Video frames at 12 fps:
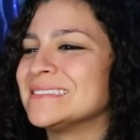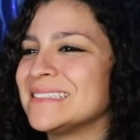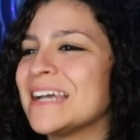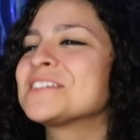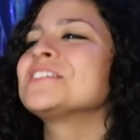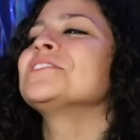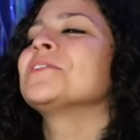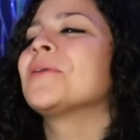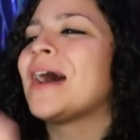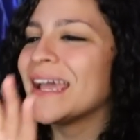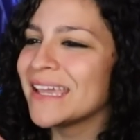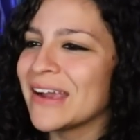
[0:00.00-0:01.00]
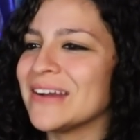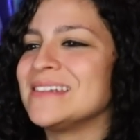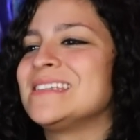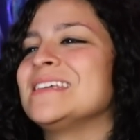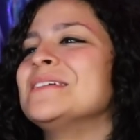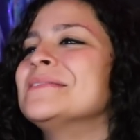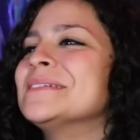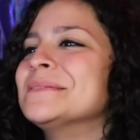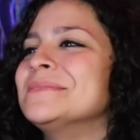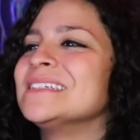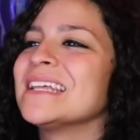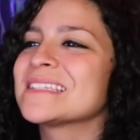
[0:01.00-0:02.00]
Actually, you know what? I guarantee you will
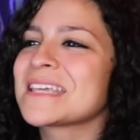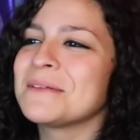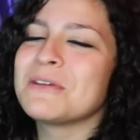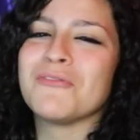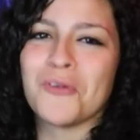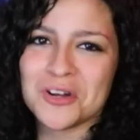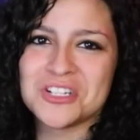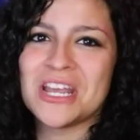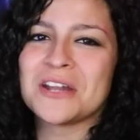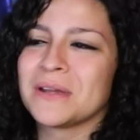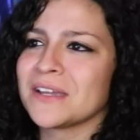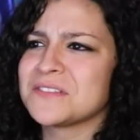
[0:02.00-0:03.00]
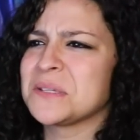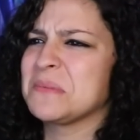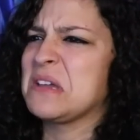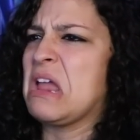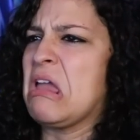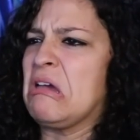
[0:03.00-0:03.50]
be. That's gonna be foreshadowing of some kind.